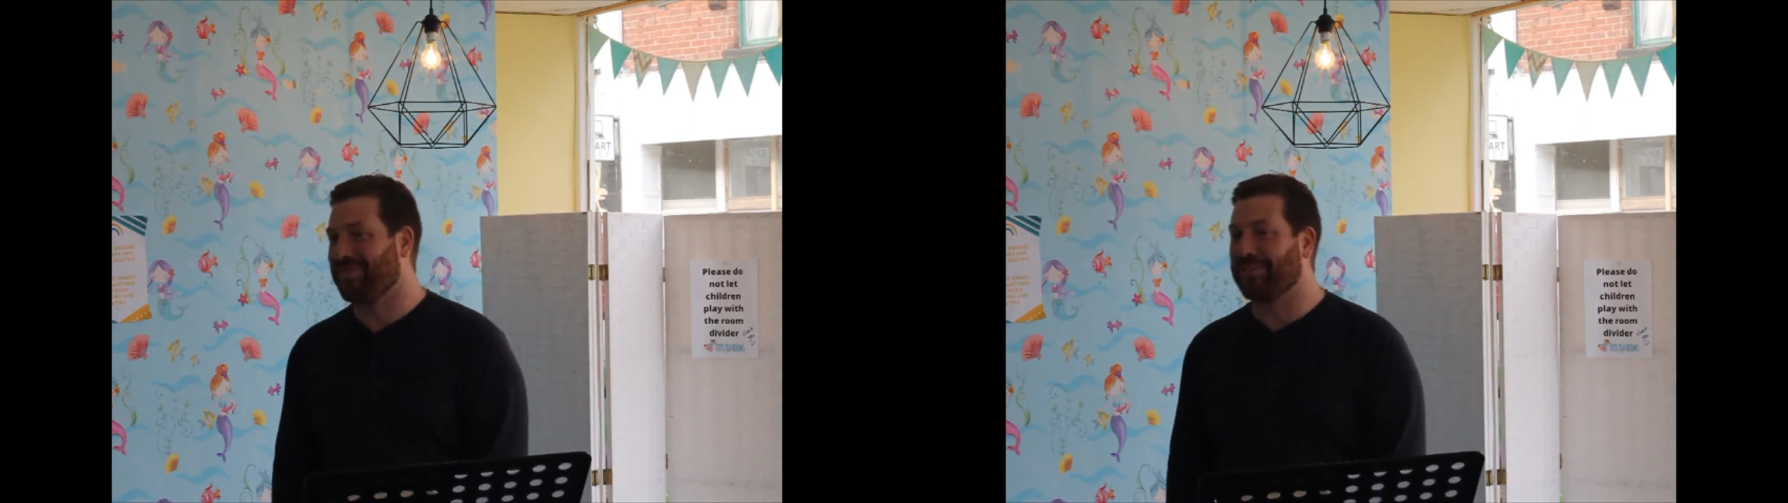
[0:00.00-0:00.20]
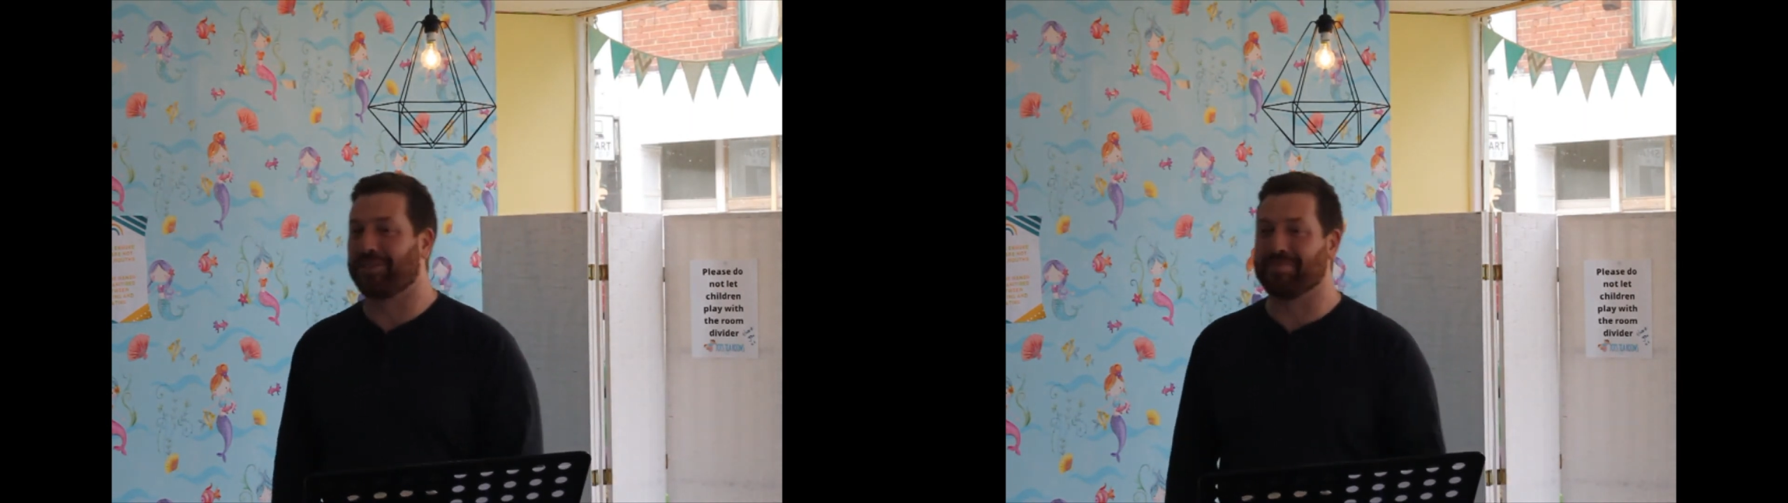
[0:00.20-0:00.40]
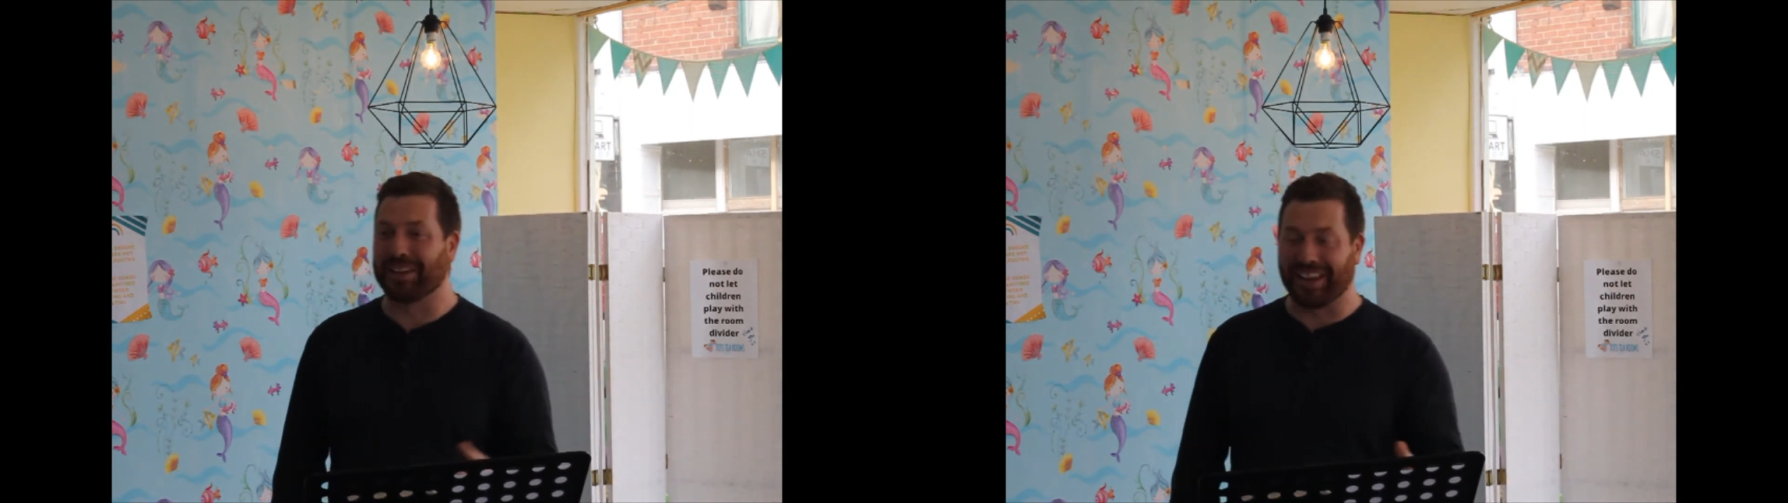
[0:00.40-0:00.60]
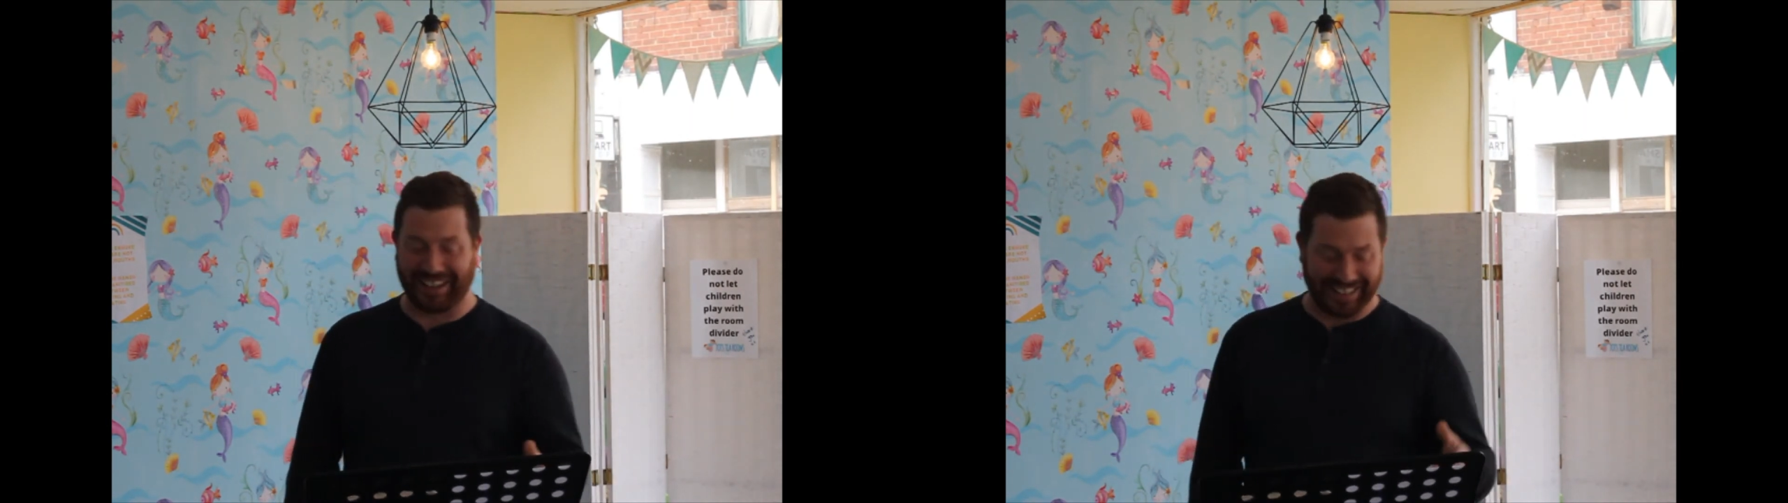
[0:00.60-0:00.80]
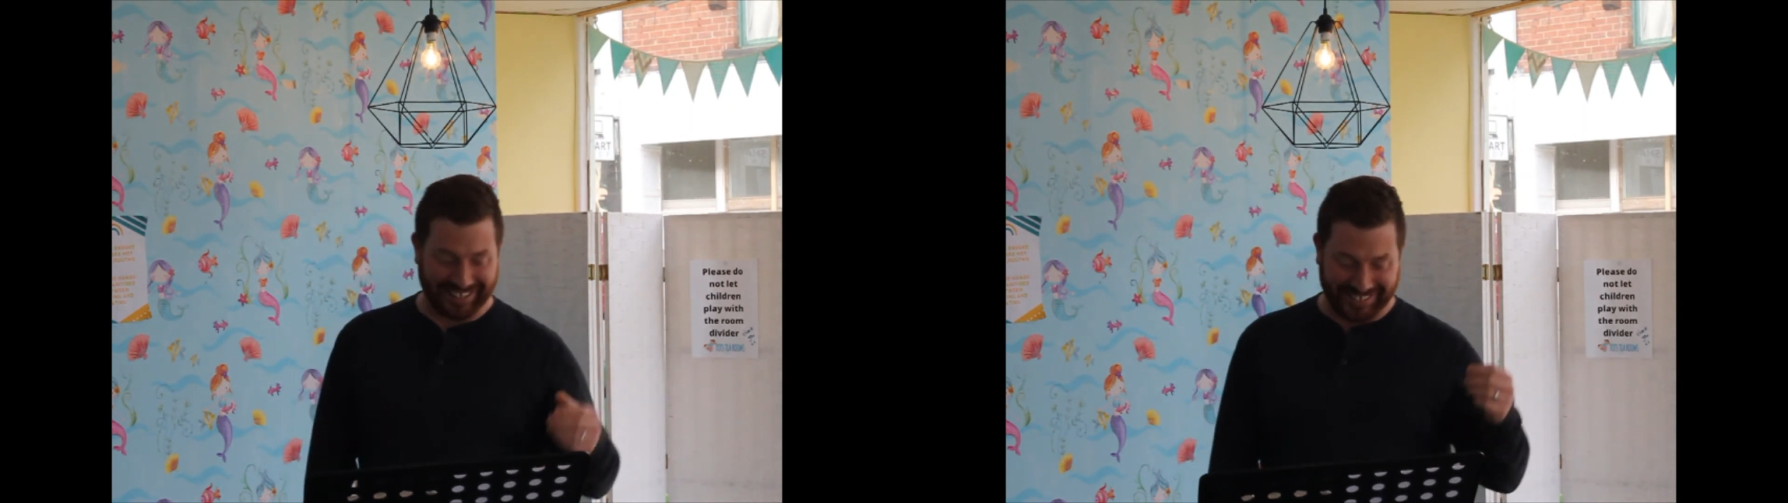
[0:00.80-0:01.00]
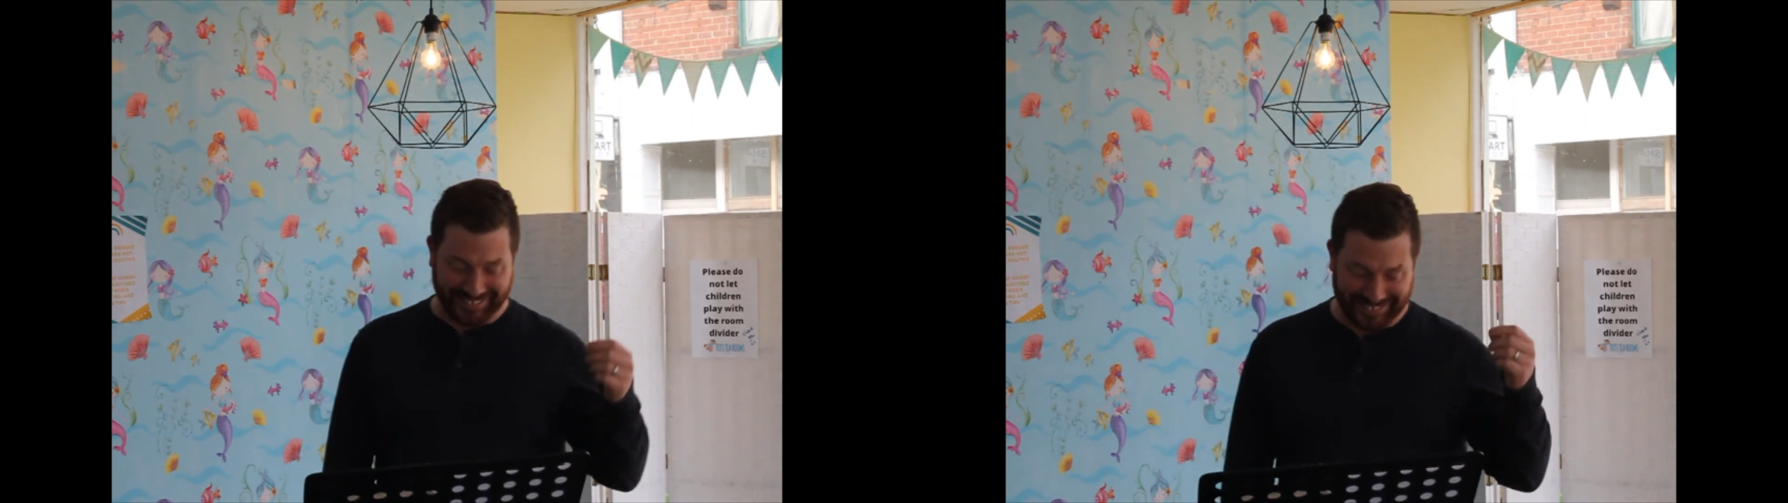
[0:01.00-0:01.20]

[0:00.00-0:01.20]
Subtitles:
was a maligned